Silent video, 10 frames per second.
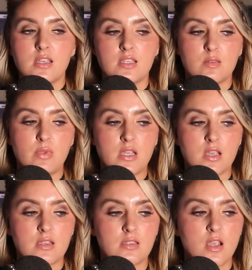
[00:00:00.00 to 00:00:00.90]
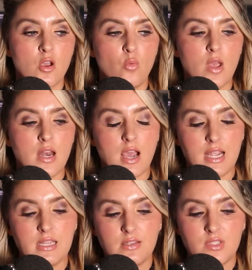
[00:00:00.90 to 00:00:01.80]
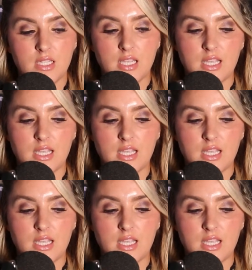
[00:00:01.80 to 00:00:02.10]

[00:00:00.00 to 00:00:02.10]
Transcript: is because when I lived in